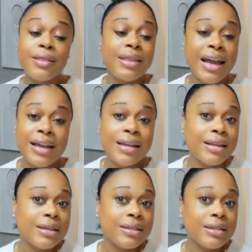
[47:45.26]
That
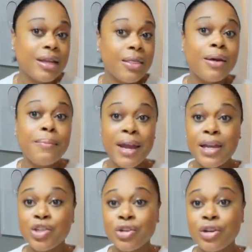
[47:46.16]
is the
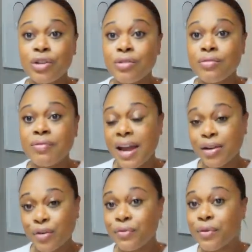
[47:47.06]
major
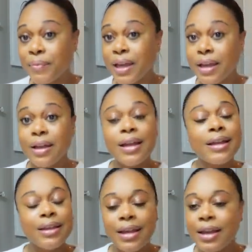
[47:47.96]
factor for me.
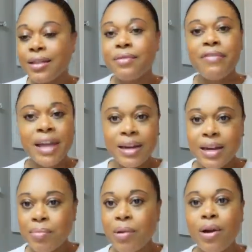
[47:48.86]
Yeah, the
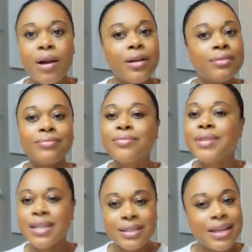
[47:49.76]
vanity part,
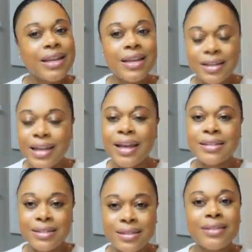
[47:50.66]
it, it, it
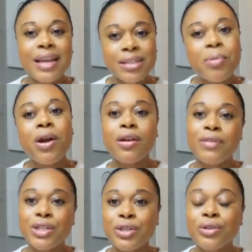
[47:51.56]
yes, that's part of
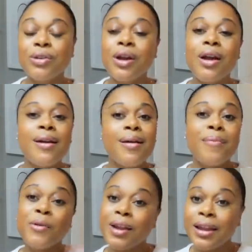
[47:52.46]
it too
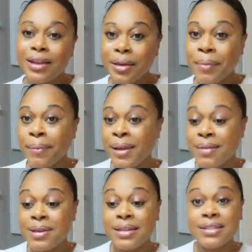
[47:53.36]
but when I look at my
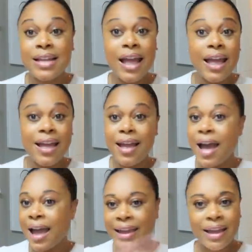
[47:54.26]
babies,
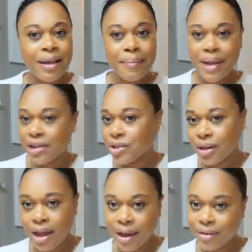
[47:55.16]
I can't
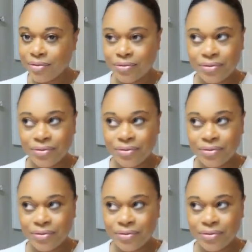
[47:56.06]
imagine life